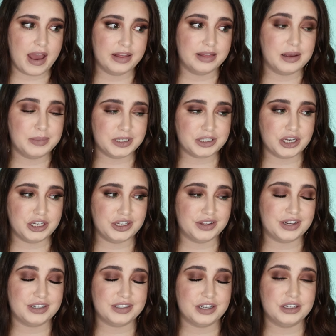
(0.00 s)
And let me tell you,
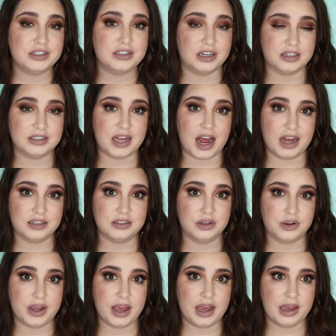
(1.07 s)
their sale sucks ass,
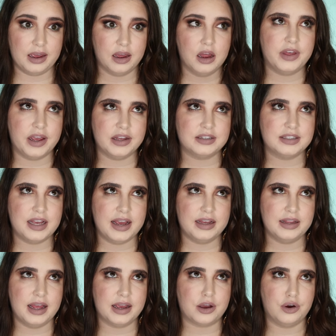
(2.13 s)
okay? They
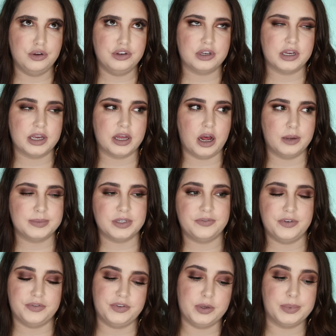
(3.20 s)
say like, oh, you can get up to
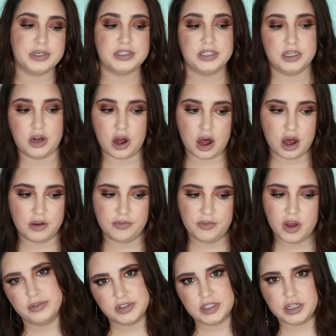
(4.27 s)
fifty percent off
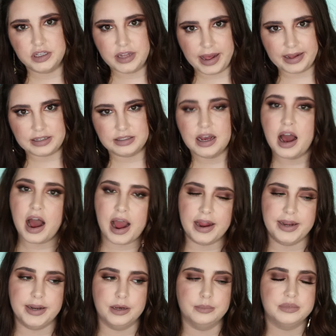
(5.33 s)
of select
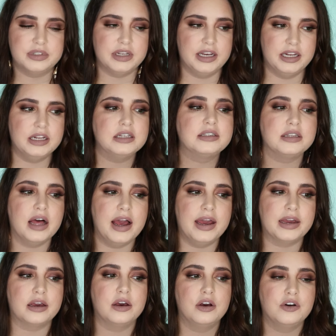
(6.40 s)
items. And it's
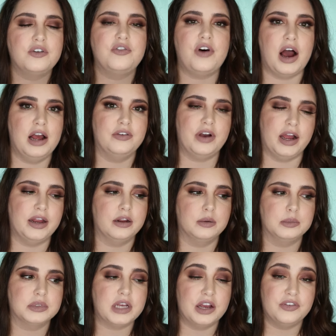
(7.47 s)
like, five
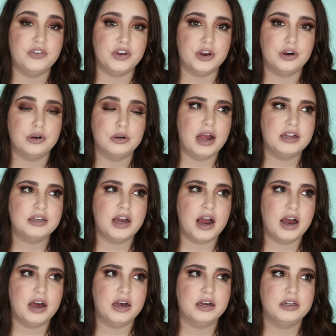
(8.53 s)
items. I feel I
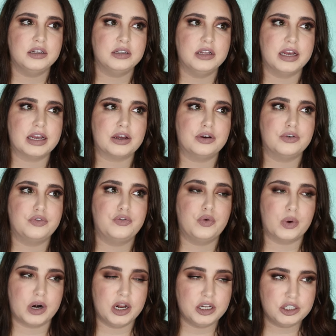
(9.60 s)
had like
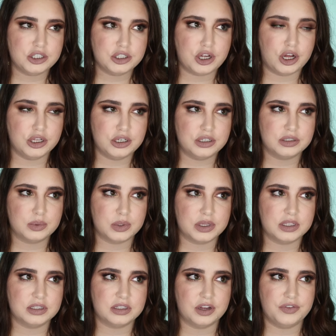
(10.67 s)
four hundred dollars
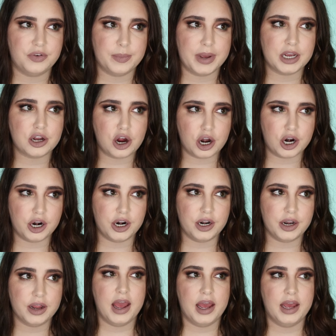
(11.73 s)
worth of stuff in my
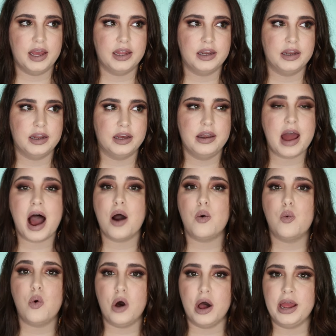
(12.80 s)
cart, and not
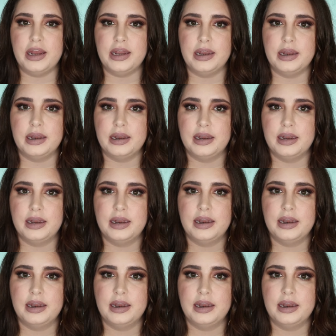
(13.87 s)
one